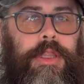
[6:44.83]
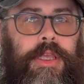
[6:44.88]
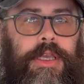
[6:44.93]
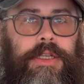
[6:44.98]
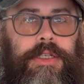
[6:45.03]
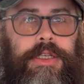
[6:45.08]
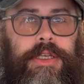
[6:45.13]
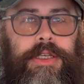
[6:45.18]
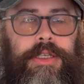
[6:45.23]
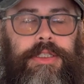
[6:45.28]

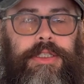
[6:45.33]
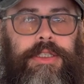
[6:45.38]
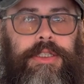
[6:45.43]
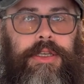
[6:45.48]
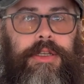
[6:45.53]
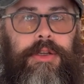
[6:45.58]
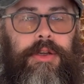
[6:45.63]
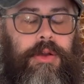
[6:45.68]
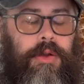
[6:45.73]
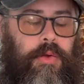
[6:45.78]
thing to
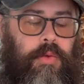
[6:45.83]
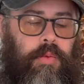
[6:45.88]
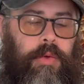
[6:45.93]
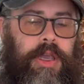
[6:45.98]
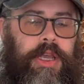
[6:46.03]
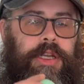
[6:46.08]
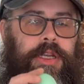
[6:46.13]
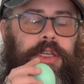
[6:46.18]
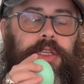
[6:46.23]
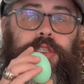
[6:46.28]
consider
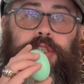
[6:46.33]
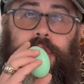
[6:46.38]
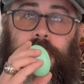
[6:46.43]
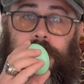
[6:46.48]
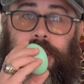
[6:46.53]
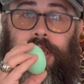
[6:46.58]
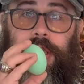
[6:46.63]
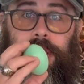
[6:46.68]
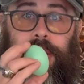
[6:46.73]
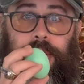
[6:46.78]
when
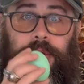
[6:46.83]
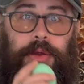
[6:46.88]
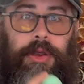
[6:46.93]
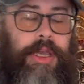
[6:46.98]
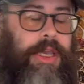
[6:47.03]
checking your